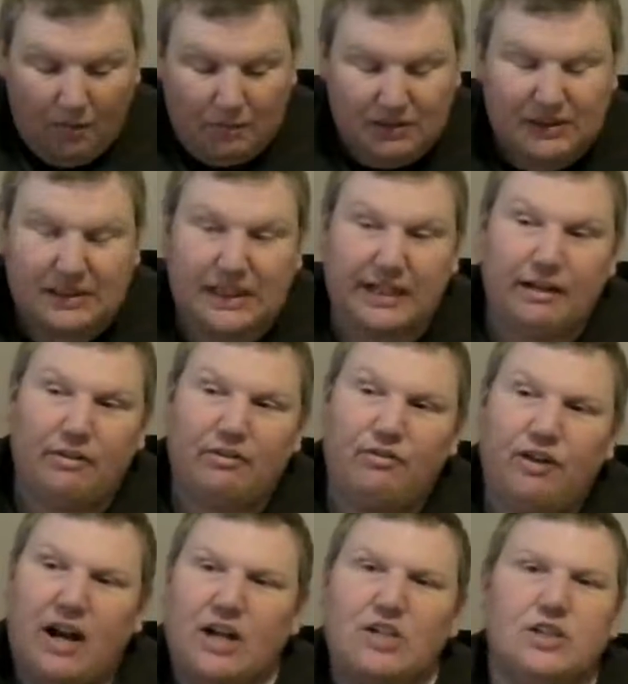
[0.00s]
Seeing a
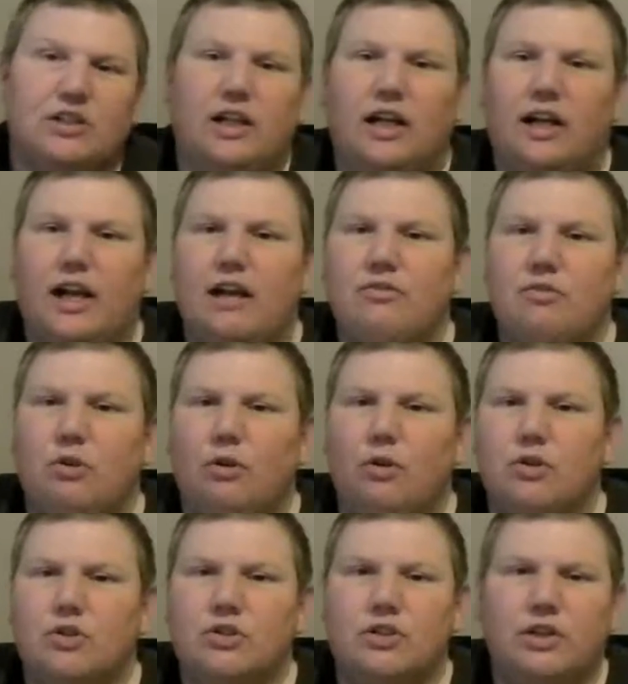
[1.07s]
faction like
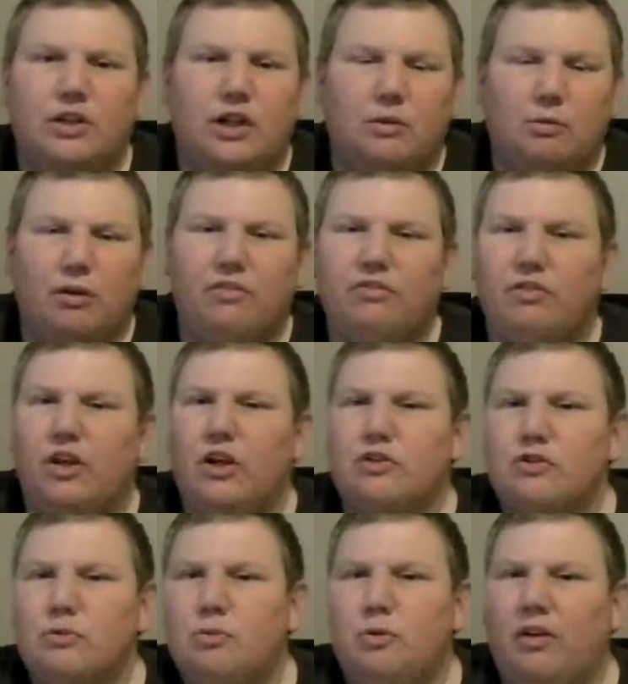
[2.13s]
Evolution, you had Ric Flair,
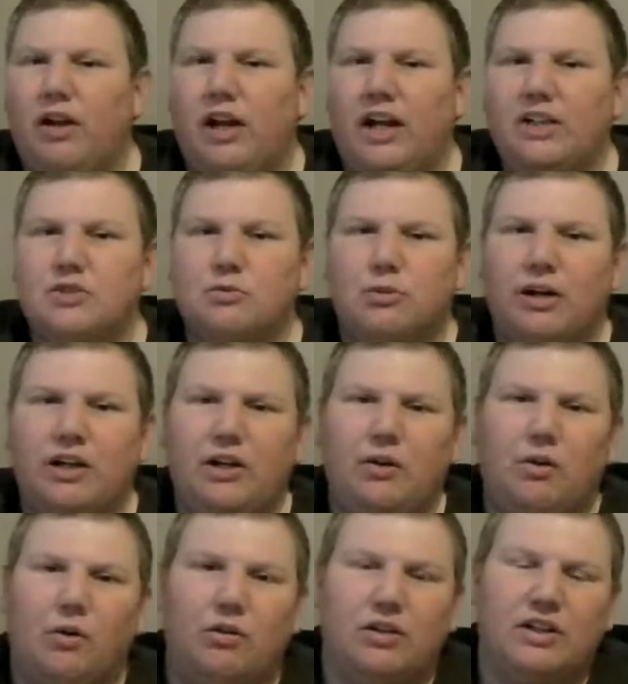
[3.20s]
Triple H, Randy
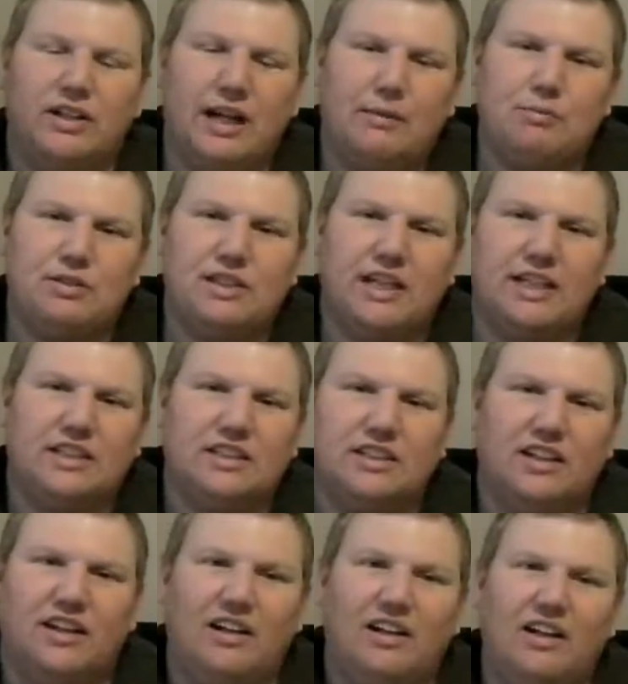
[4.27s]
Orton, Dave
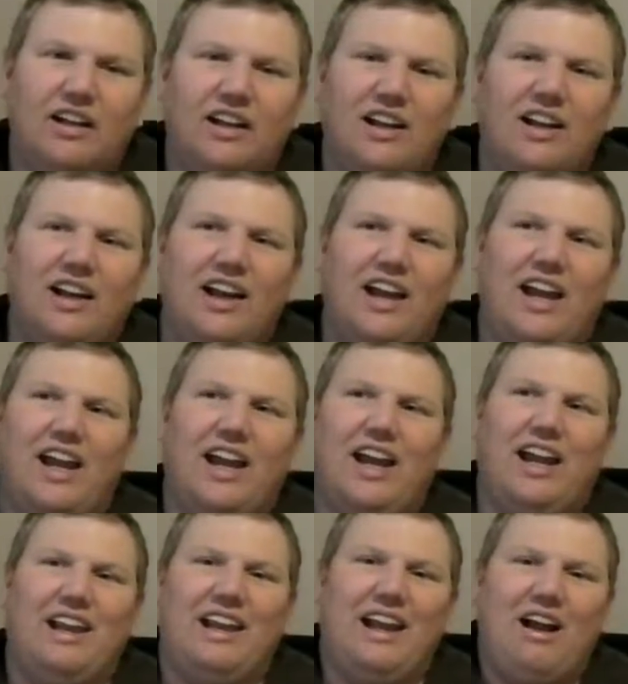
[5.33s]
Batista,
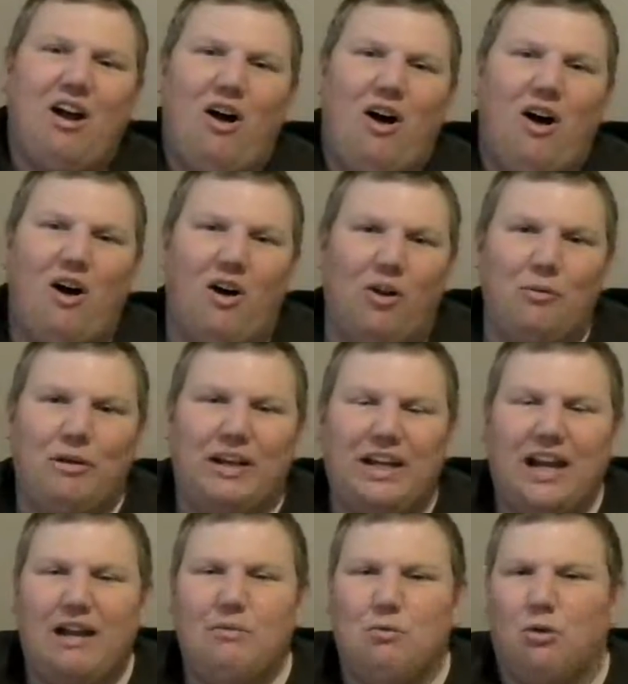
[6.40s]
and they all
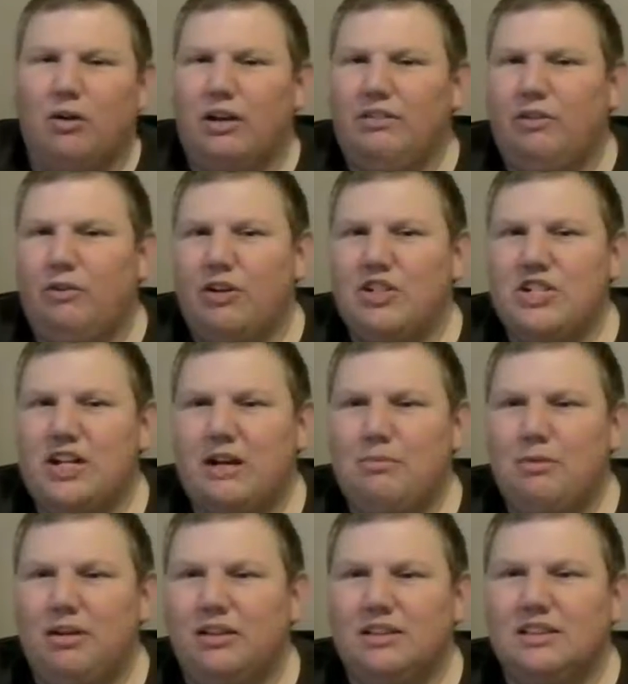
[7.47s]
became World Heavyweight
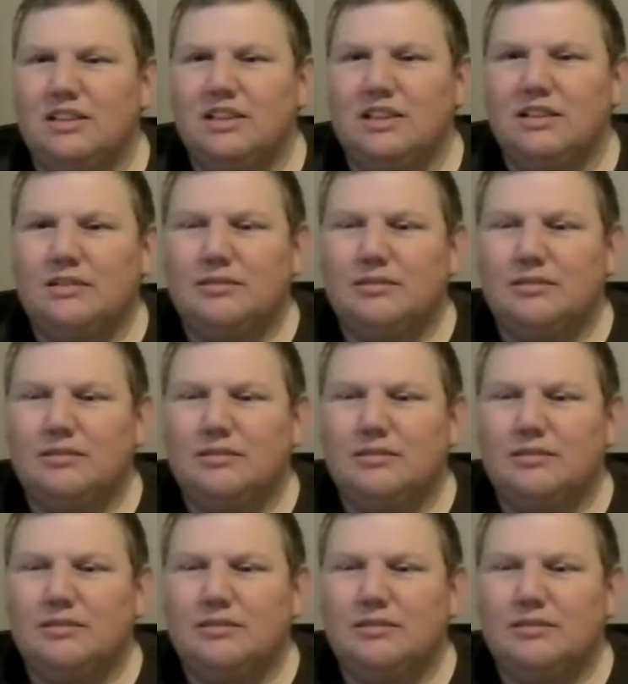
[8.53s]
Champions.